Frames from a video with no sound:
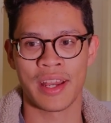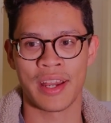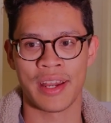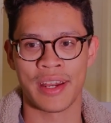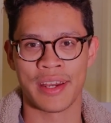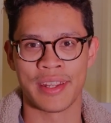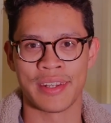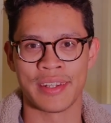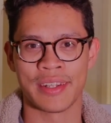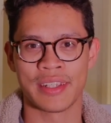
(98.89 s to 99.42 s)

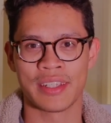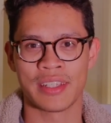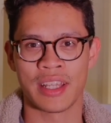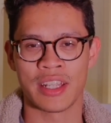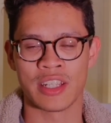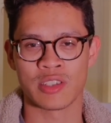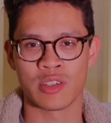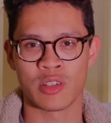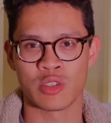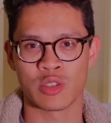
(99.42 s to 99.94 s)
And
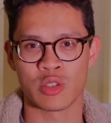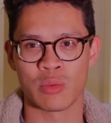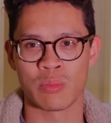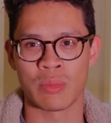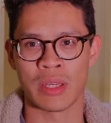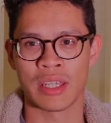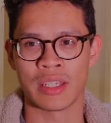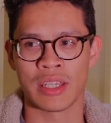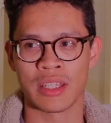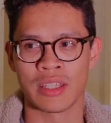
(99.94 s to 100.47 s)
that is also
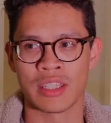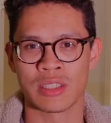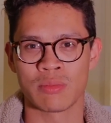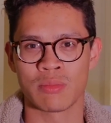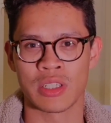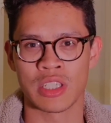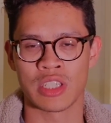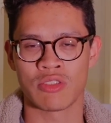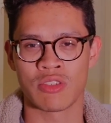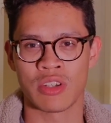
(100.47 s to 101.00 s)
making this
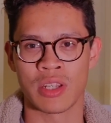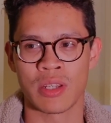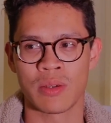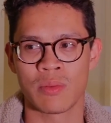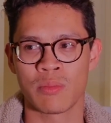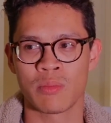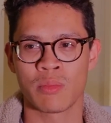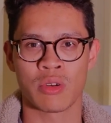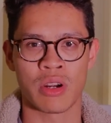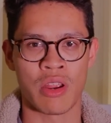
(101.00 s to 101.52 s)
ministry
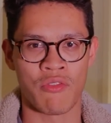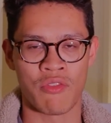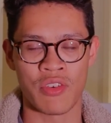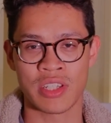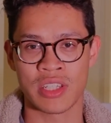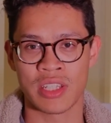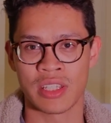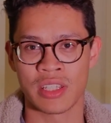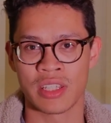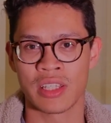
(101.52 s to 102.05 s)
more
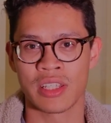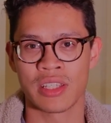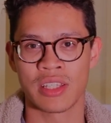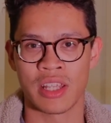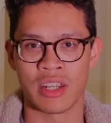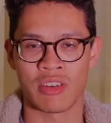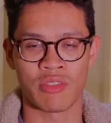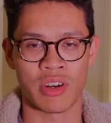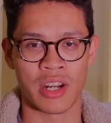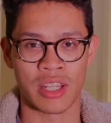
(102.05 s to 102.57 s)
efficient
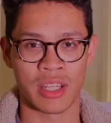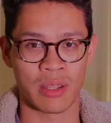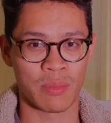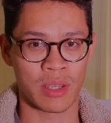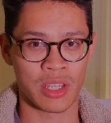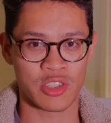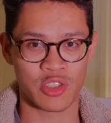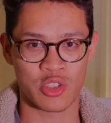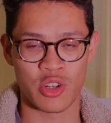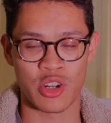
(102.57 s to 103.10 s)
than running a
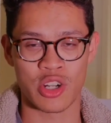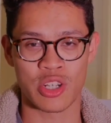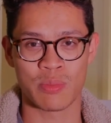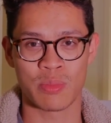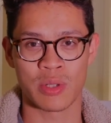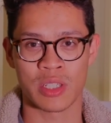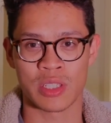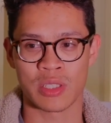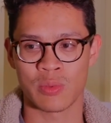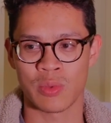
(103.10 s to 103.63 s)
big church,
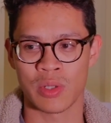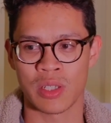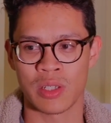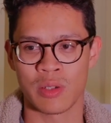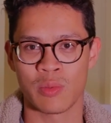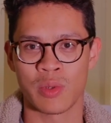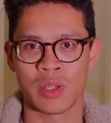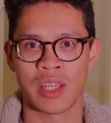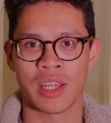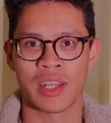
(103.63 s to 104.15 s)
because
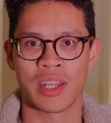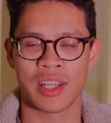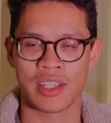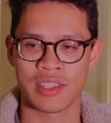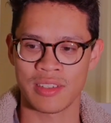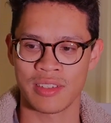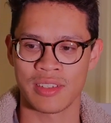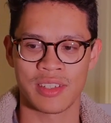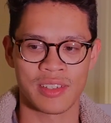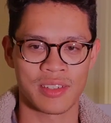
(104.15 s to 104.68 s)
we can
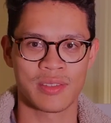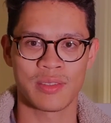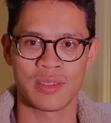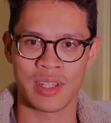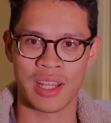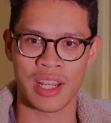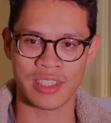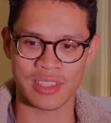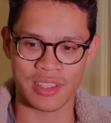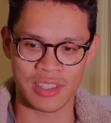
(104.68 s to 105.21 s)

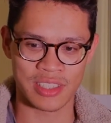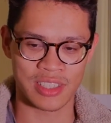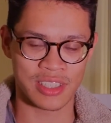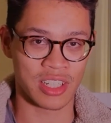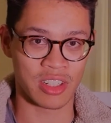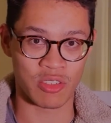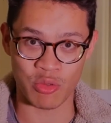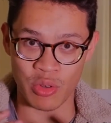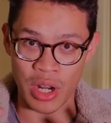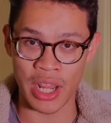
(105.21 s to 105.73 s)
actually
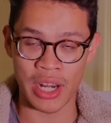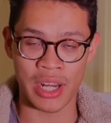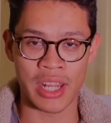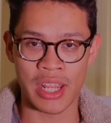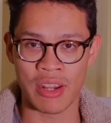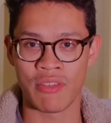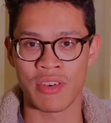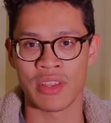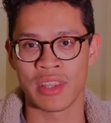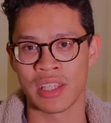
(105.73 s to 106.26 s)
still run
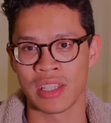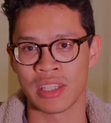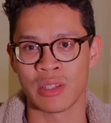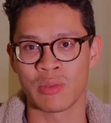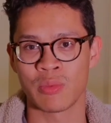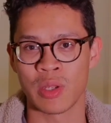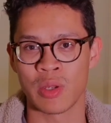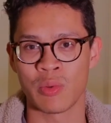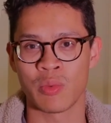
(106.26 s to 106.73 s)
everything that we